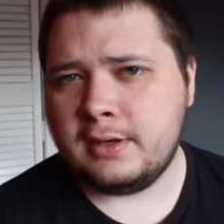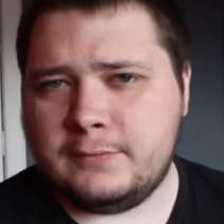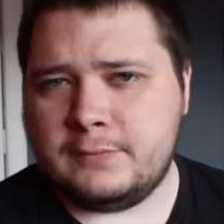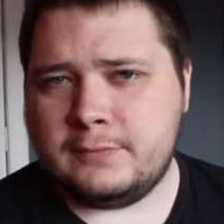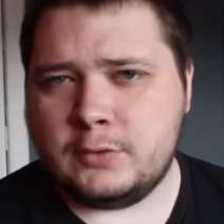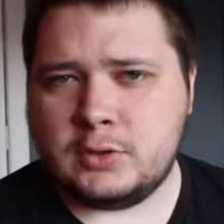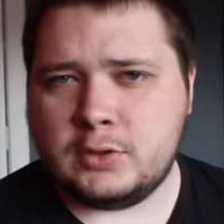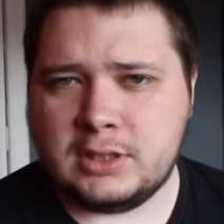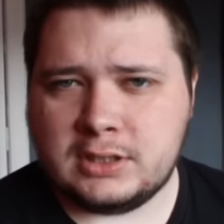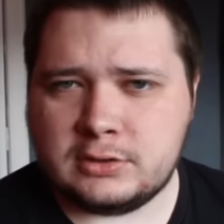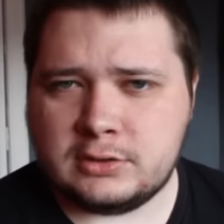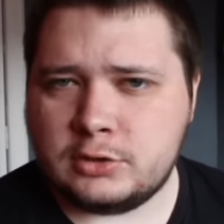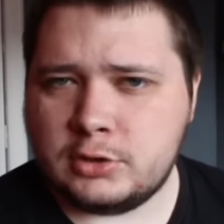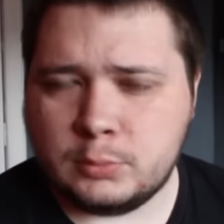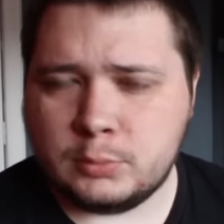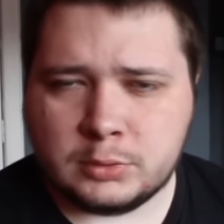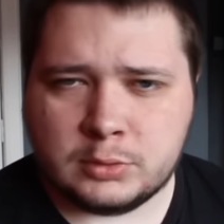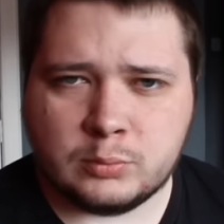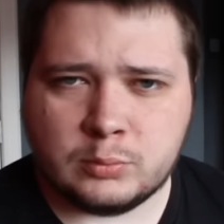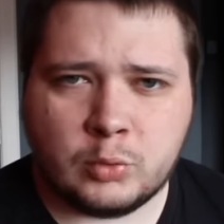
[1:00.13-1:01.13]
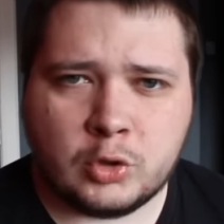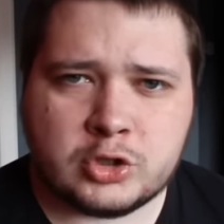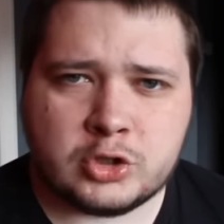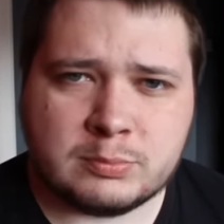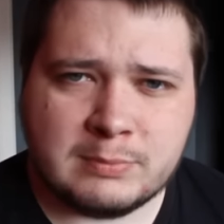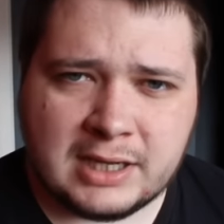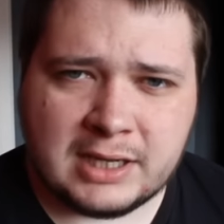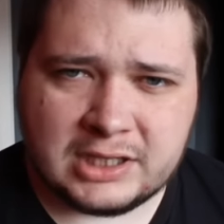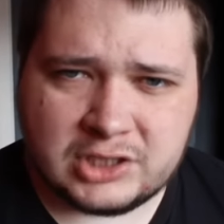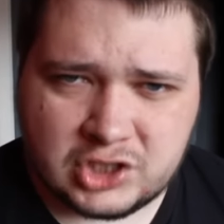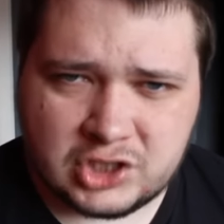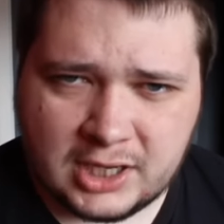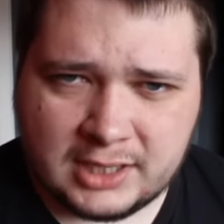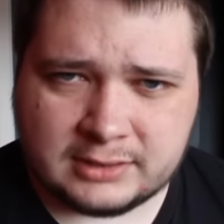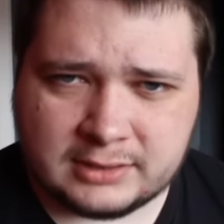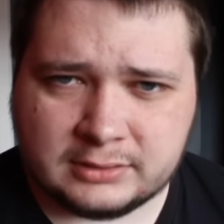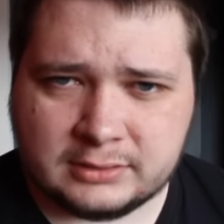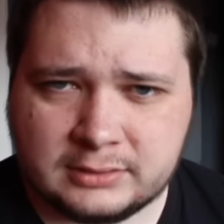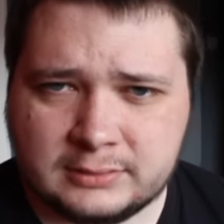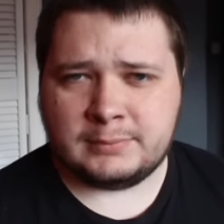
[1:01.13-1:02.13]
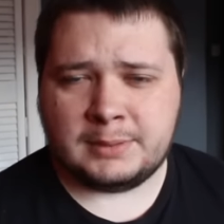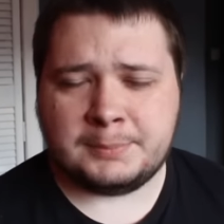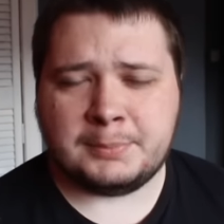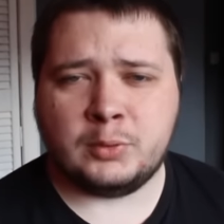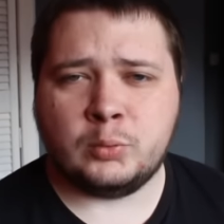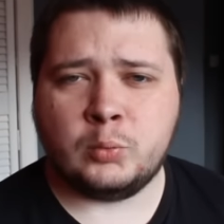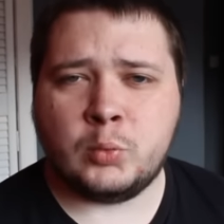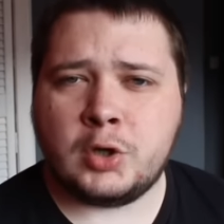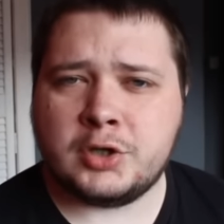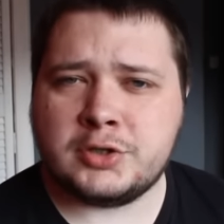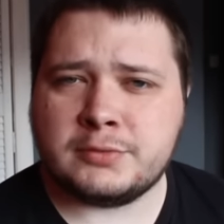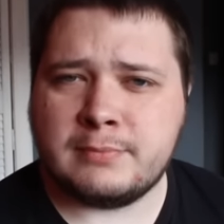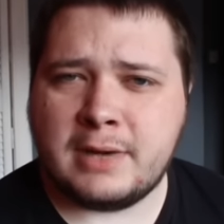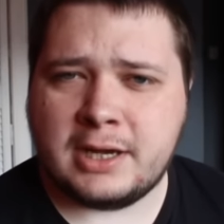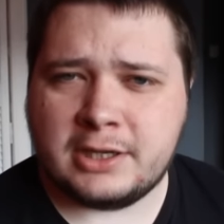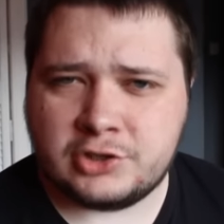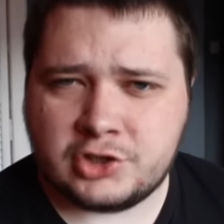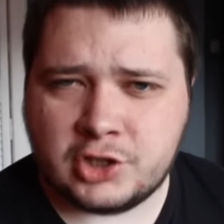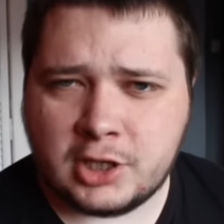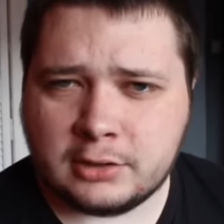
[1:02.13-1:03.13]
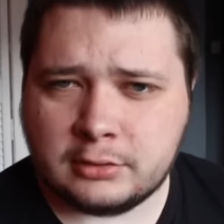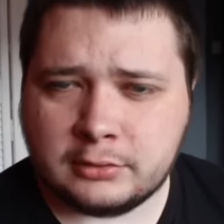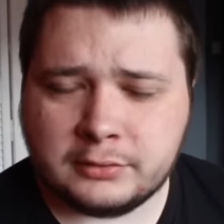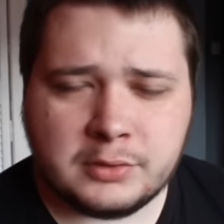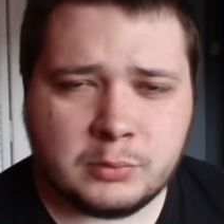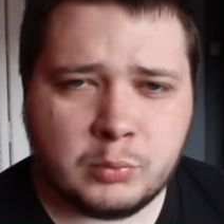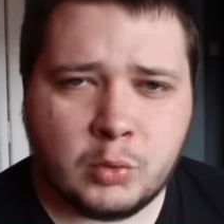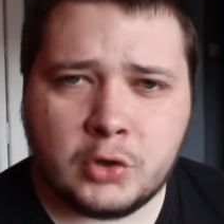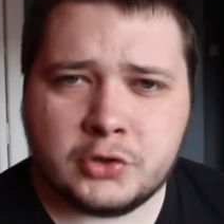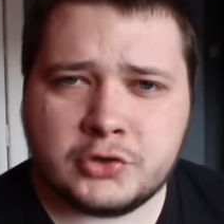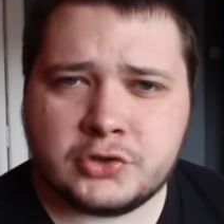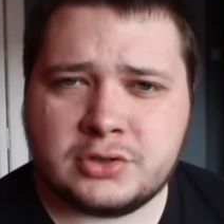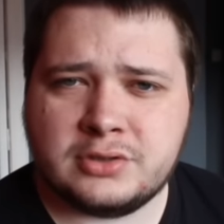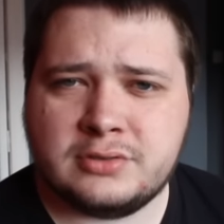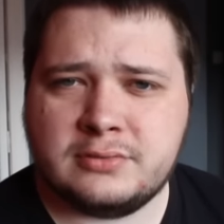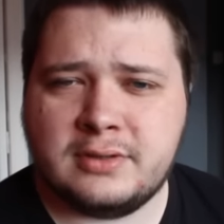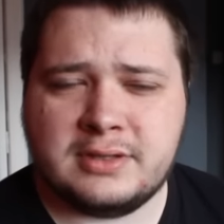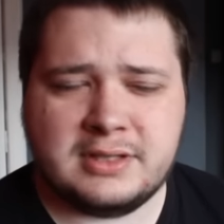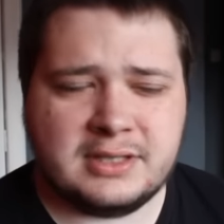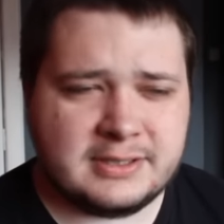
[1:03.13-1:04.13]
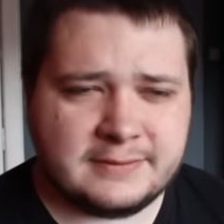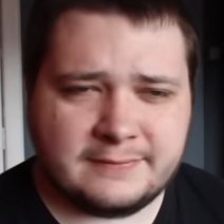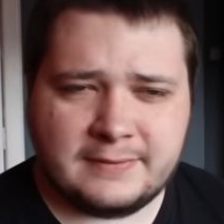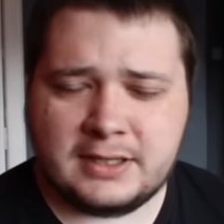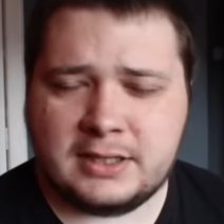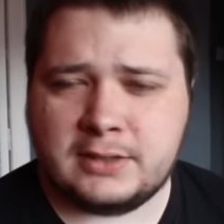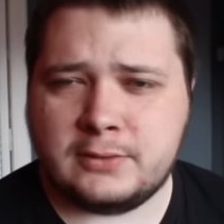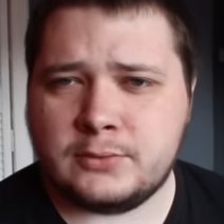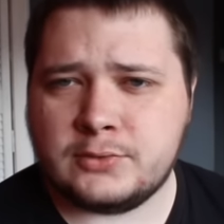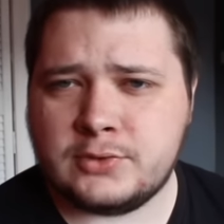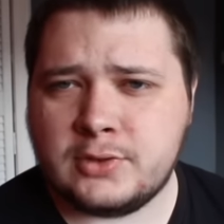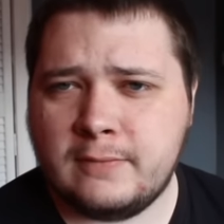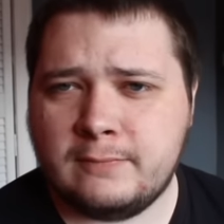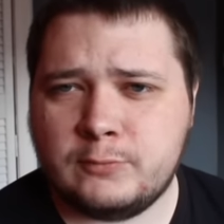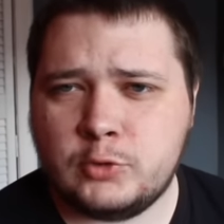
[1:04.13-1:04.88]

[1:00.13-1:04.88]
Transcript: If you didn't, you wouldn't watch my channel. People watch my channel, they watch these videos.